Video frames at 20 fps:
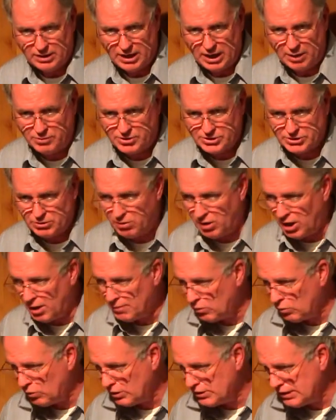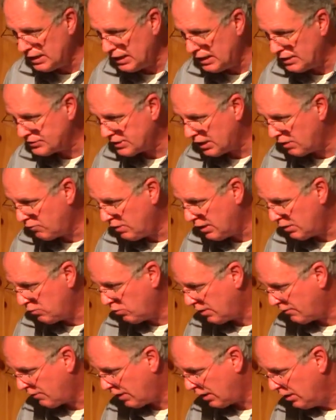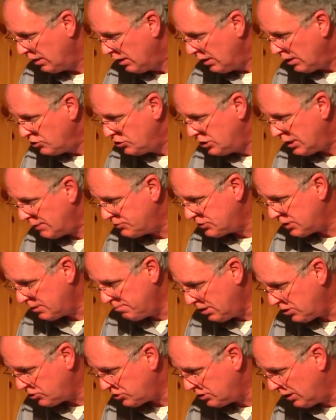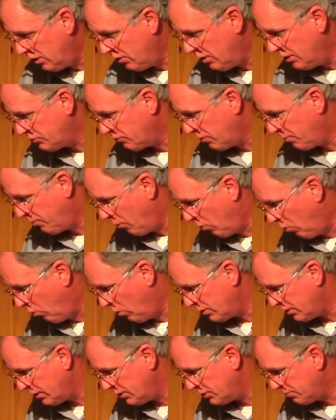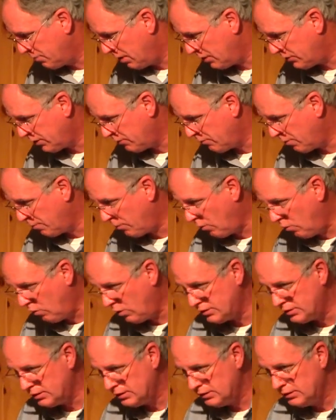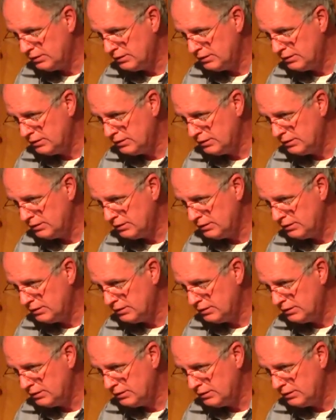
I was so humble one day as I read one of our gypsy missionaries' report, his monthly report.